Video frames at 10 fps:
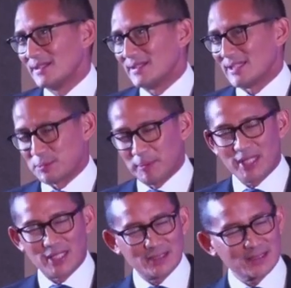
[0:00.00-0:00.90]

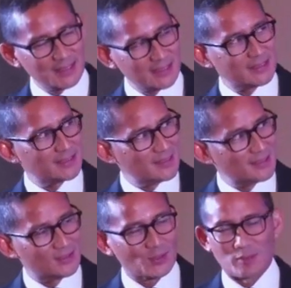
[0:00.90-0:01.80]
experience is,
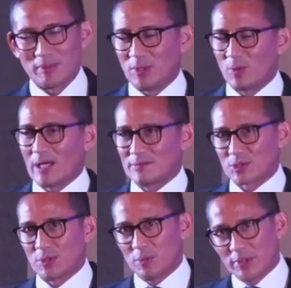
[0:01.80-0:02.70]
is normally the wife.
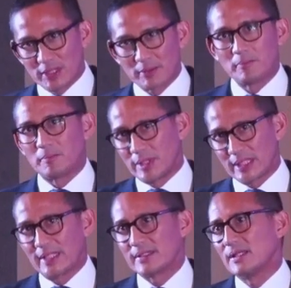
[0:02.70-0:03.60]
So we are
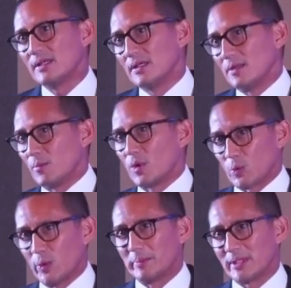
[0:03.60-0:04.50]
bringing more
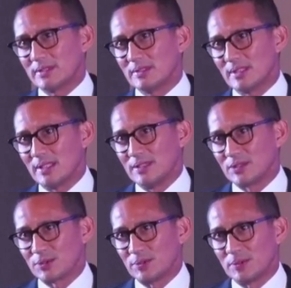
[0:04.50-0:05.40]
women
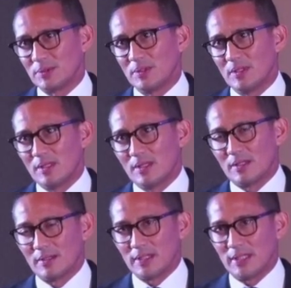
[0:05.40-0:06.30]
into
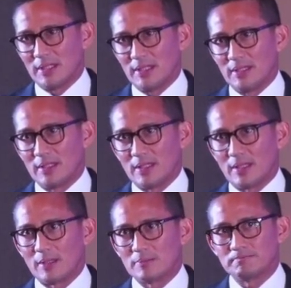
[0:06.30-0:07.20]
the,
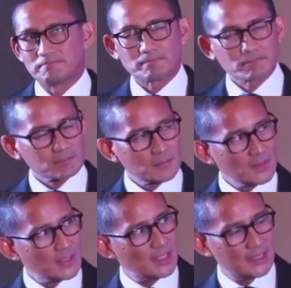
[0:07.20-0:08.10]
um,
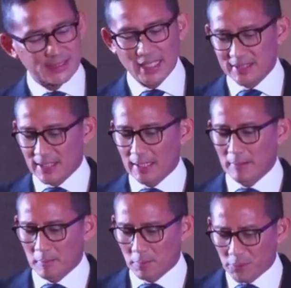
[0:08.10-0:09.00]
the sector
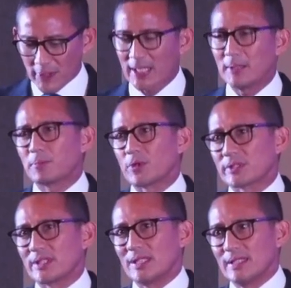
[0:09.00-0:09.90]
and very
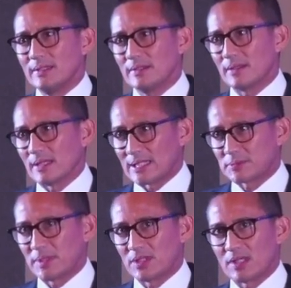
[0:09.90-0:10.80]
importantly,
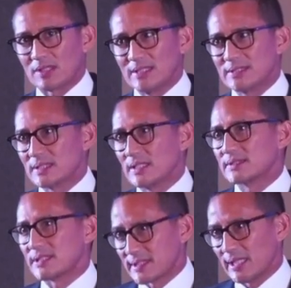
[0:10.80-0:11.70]
last but not least,
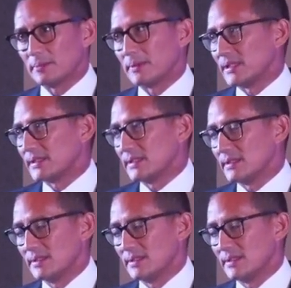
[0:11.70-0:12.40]
sustainability.